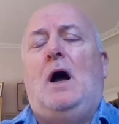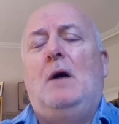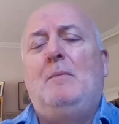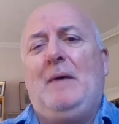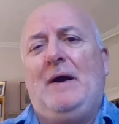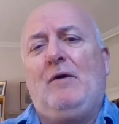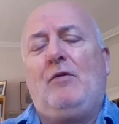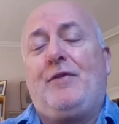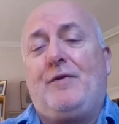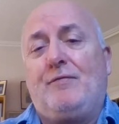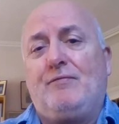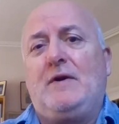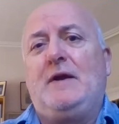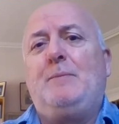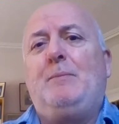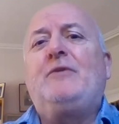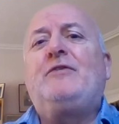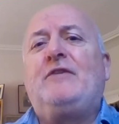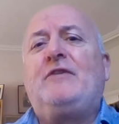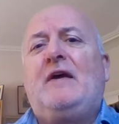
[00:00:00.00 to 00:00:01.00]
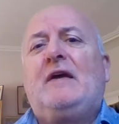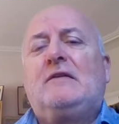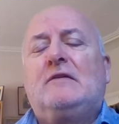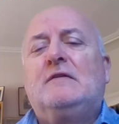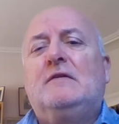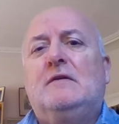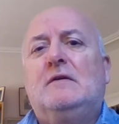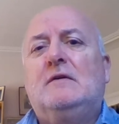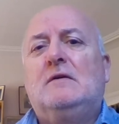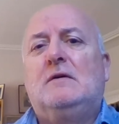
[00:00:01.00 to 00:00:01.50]
about
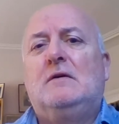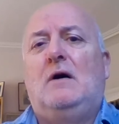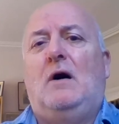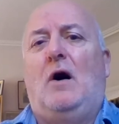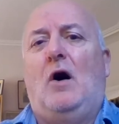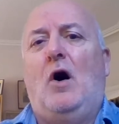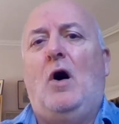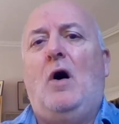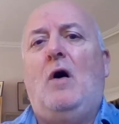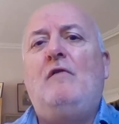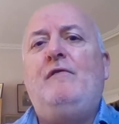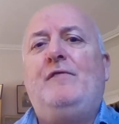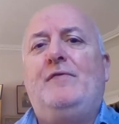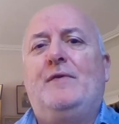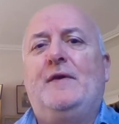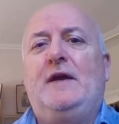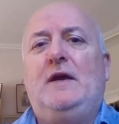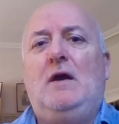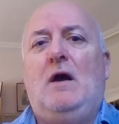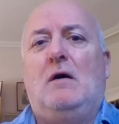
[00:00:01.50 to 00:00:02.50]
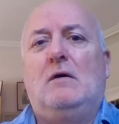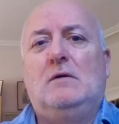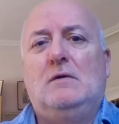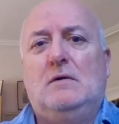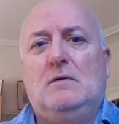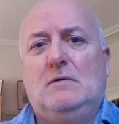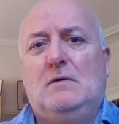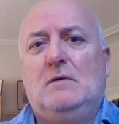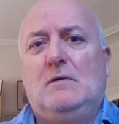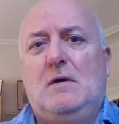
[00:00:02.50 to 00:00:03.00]
3% of the
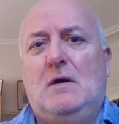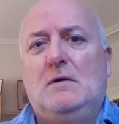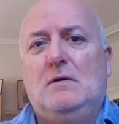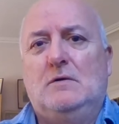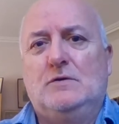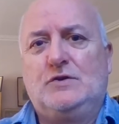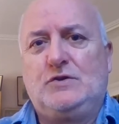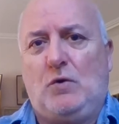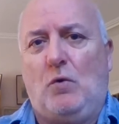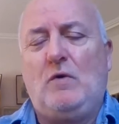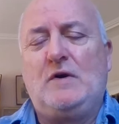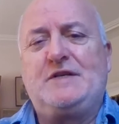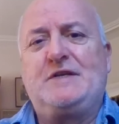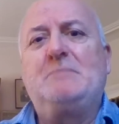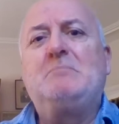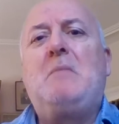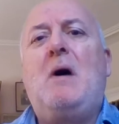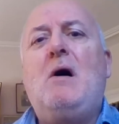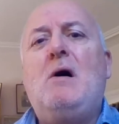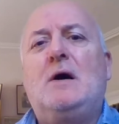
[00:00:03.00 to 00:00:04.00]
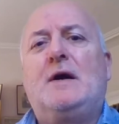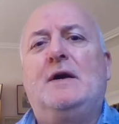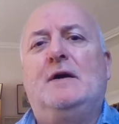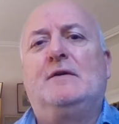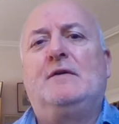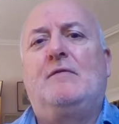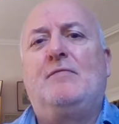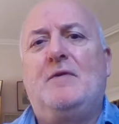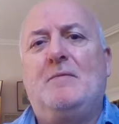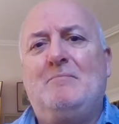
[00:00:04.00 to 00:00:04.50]
tourism
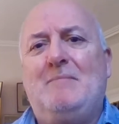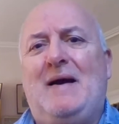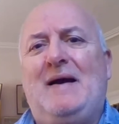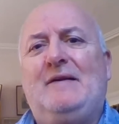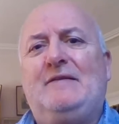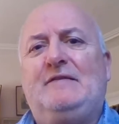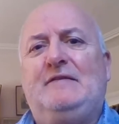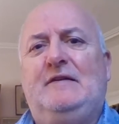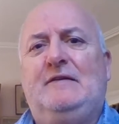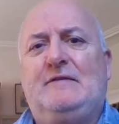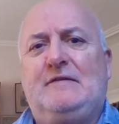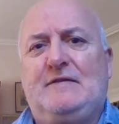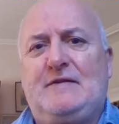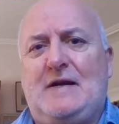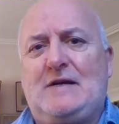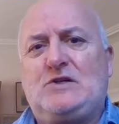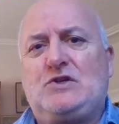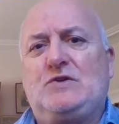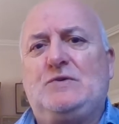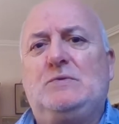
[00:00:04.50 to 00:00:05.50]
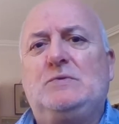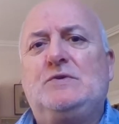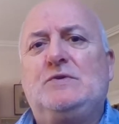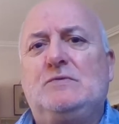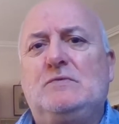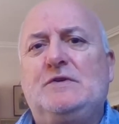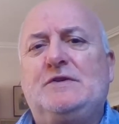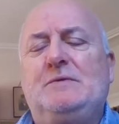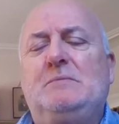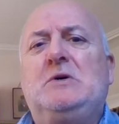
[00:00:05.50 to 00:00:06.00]
market, the mass international
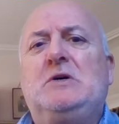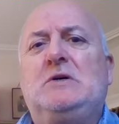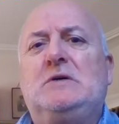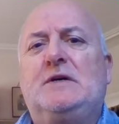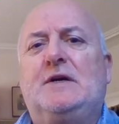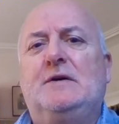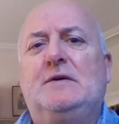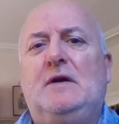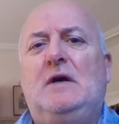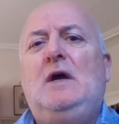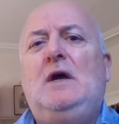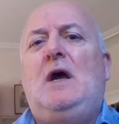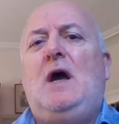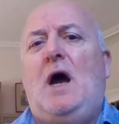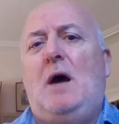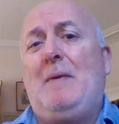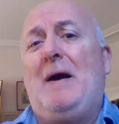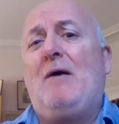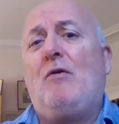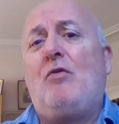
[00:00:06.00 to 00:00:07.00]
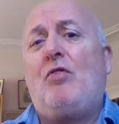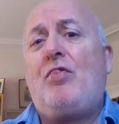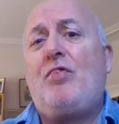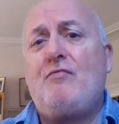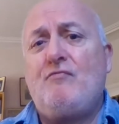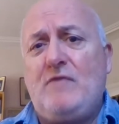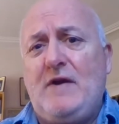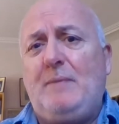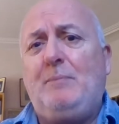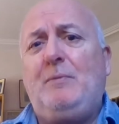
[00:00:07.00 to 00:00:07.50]
tourism market, about
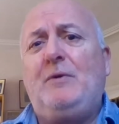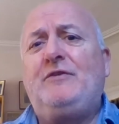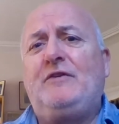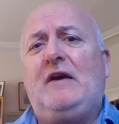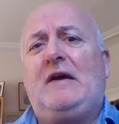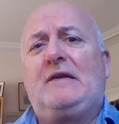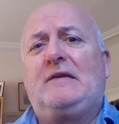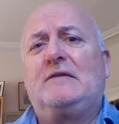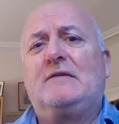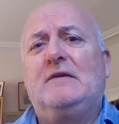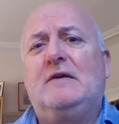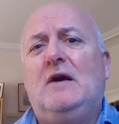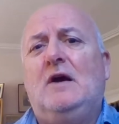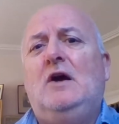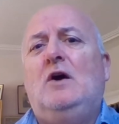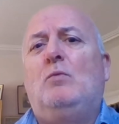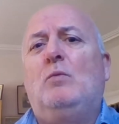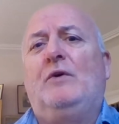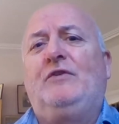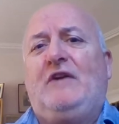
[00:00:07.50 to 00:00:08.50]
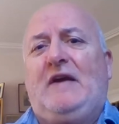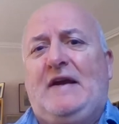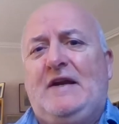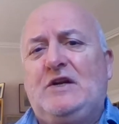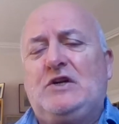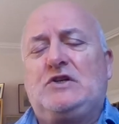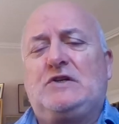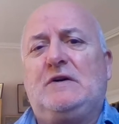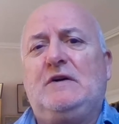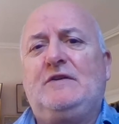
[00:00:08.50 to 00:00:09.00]
3% was
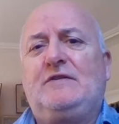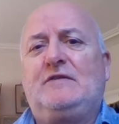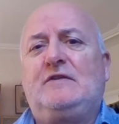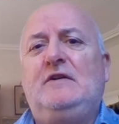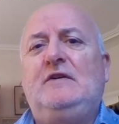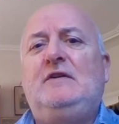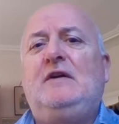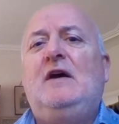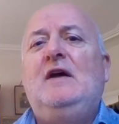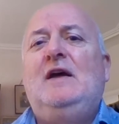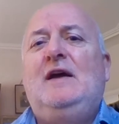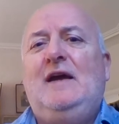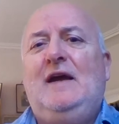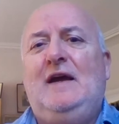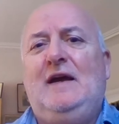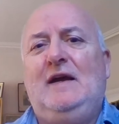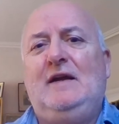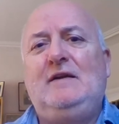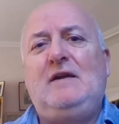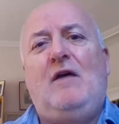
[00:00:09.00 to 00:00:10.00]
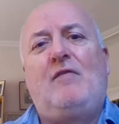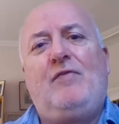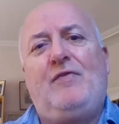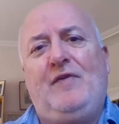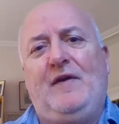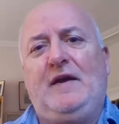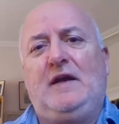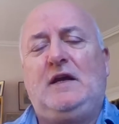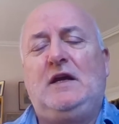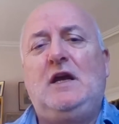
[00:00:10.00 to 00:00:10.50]
interested in
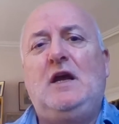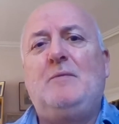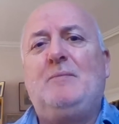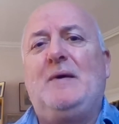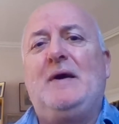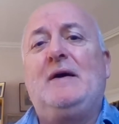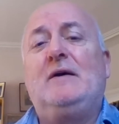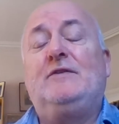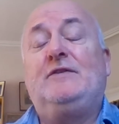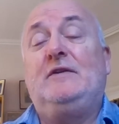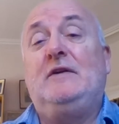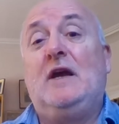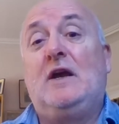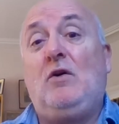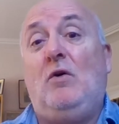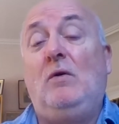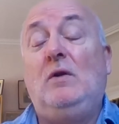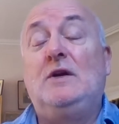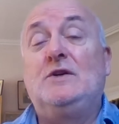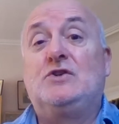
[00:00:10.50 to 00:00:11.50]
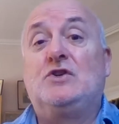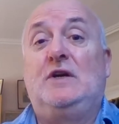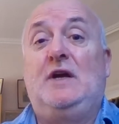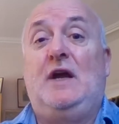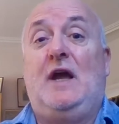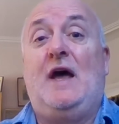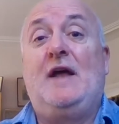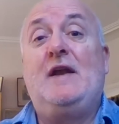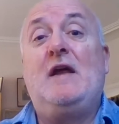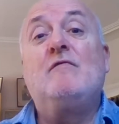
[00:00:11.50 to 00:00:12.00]
thinking about
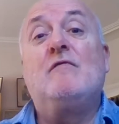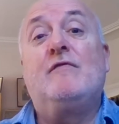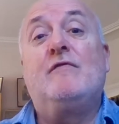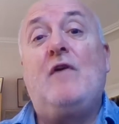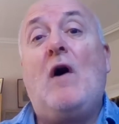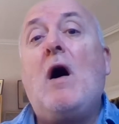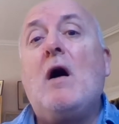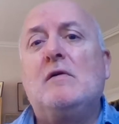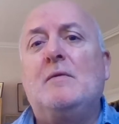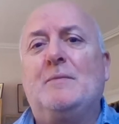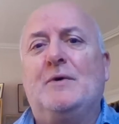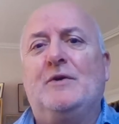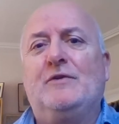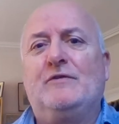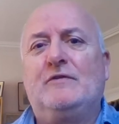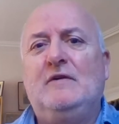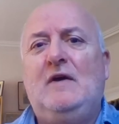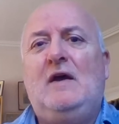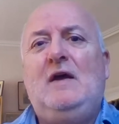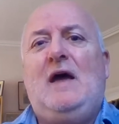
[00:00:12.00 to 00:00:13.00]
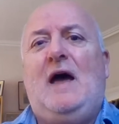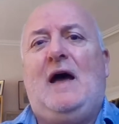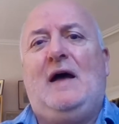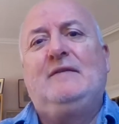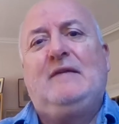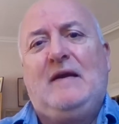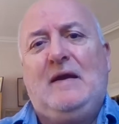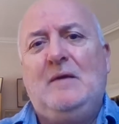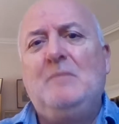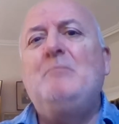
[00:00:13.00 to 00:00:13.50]
ecology and environment
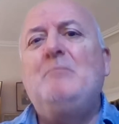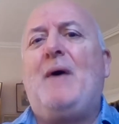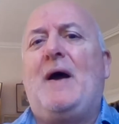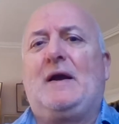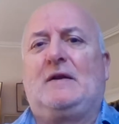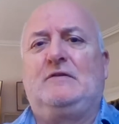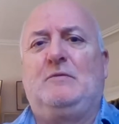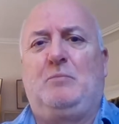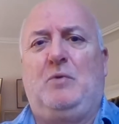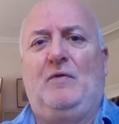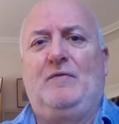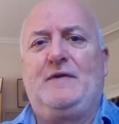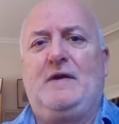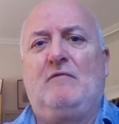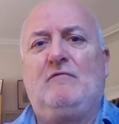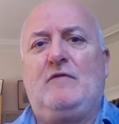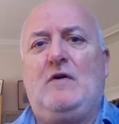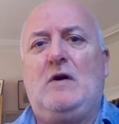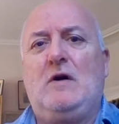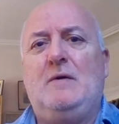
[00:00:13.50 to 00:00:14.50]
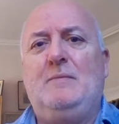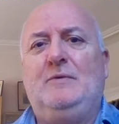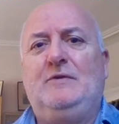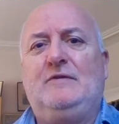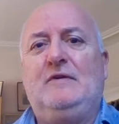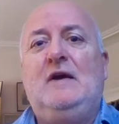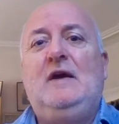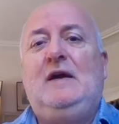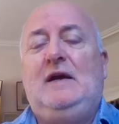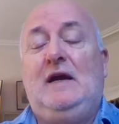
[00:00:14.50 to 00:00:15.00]
and impact upon the
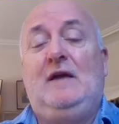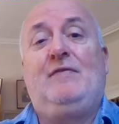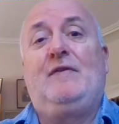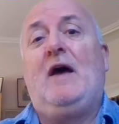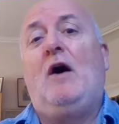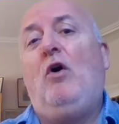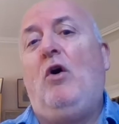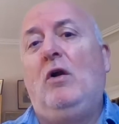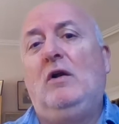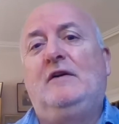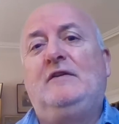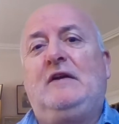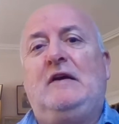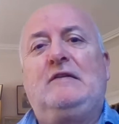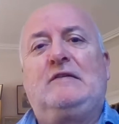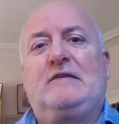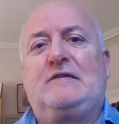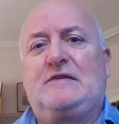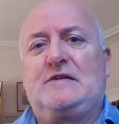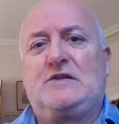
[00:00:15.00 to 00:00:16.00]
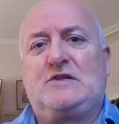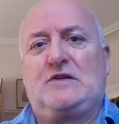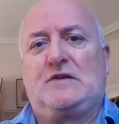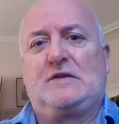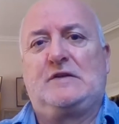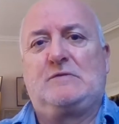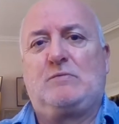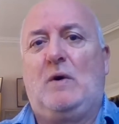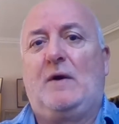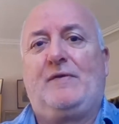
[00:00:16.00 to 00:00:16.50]
environment in their holiday
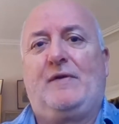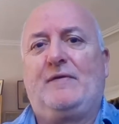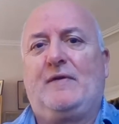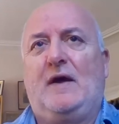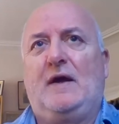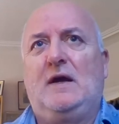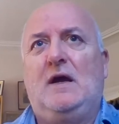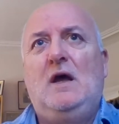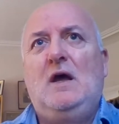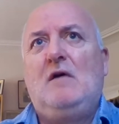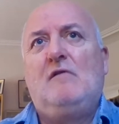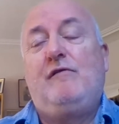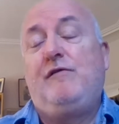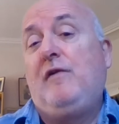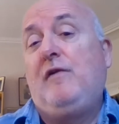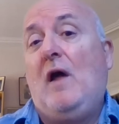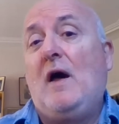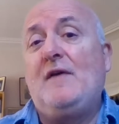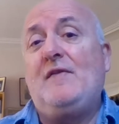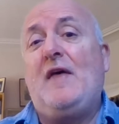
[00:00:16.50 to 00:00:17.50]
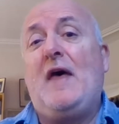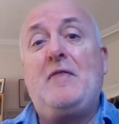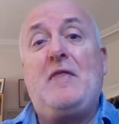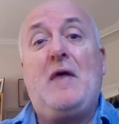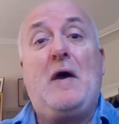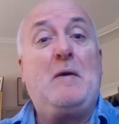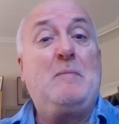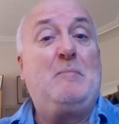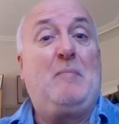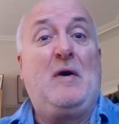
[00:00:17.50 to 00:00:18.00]
decisions, whether they fly
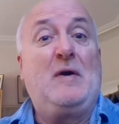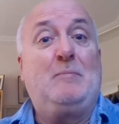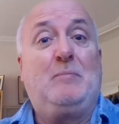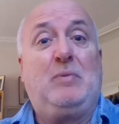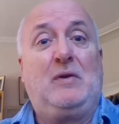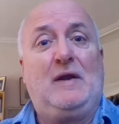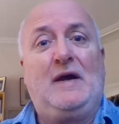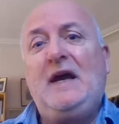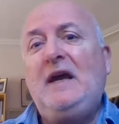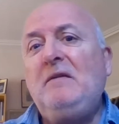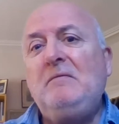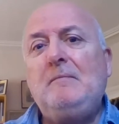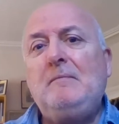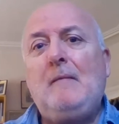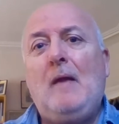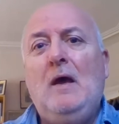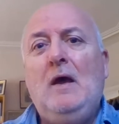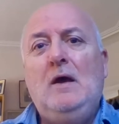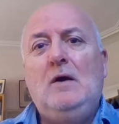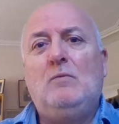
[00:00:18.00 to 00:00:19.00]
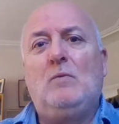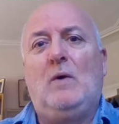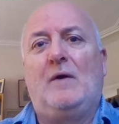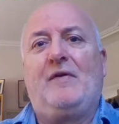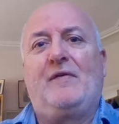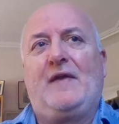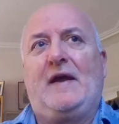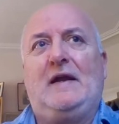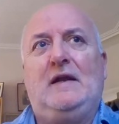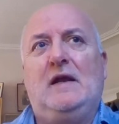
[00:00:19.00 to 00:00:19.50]
there by plane,
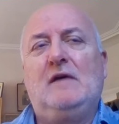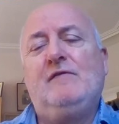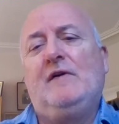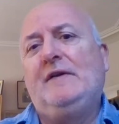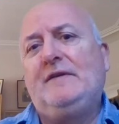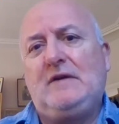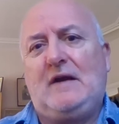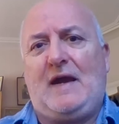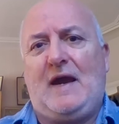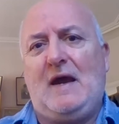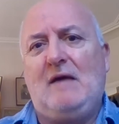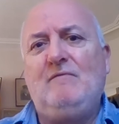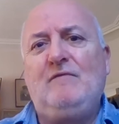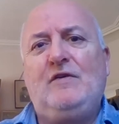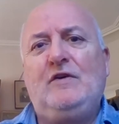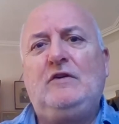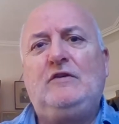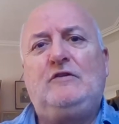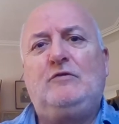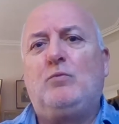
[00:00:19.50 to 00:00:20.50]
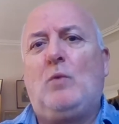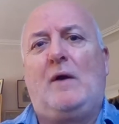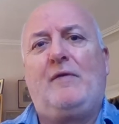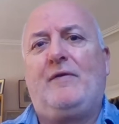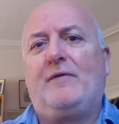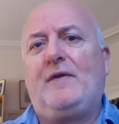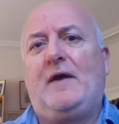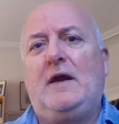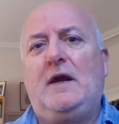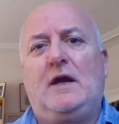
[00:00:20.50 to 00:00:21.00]
whether they live under canvas,
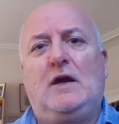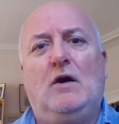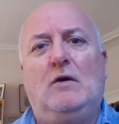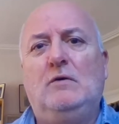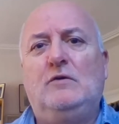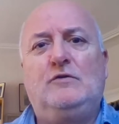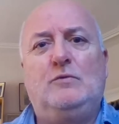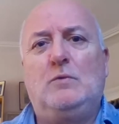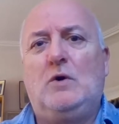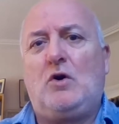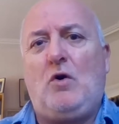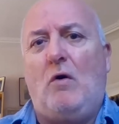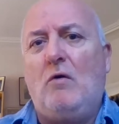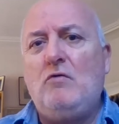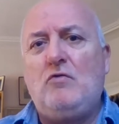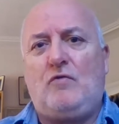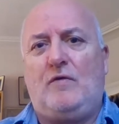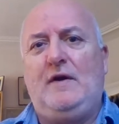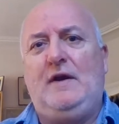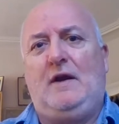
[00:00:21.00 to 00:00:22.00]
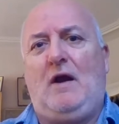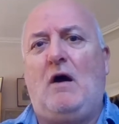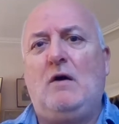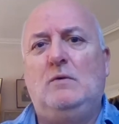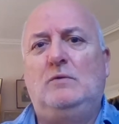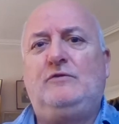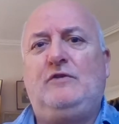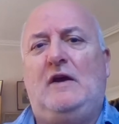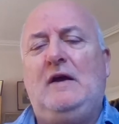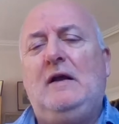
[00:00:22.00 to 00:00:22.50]
whether they go to a concrete
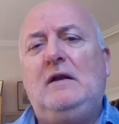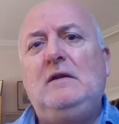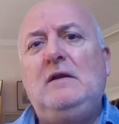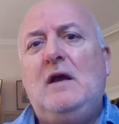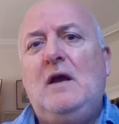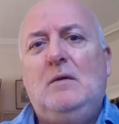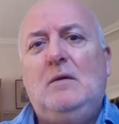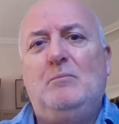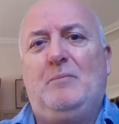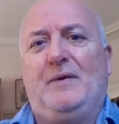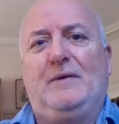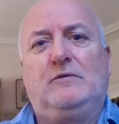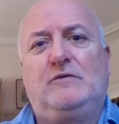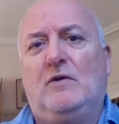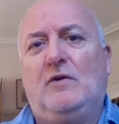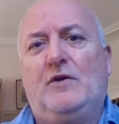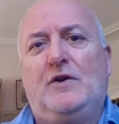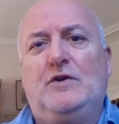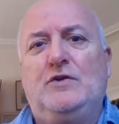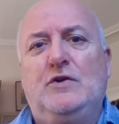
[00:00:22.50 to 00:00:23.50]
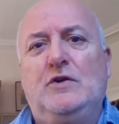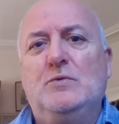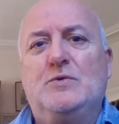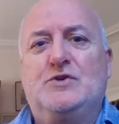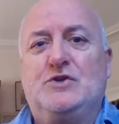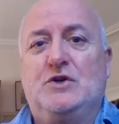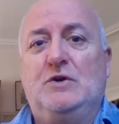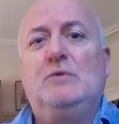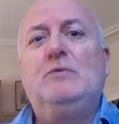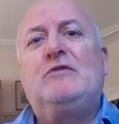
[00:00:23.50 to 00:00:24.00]
hotel built on a new
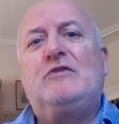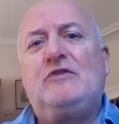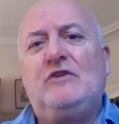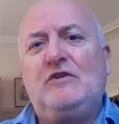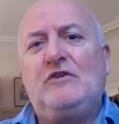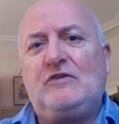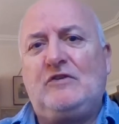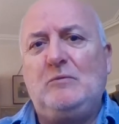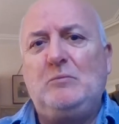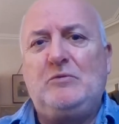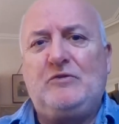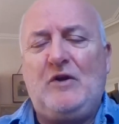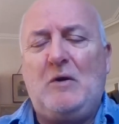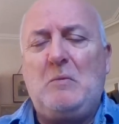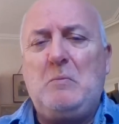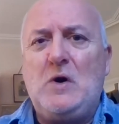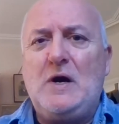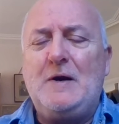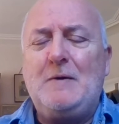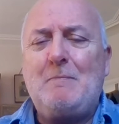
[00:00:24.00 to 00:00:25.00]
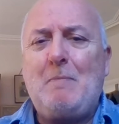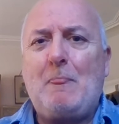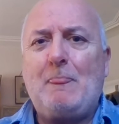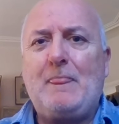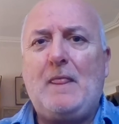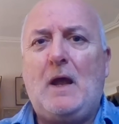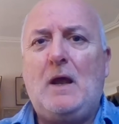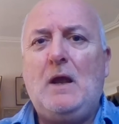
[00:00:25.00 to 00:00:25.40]
dune system somewhere.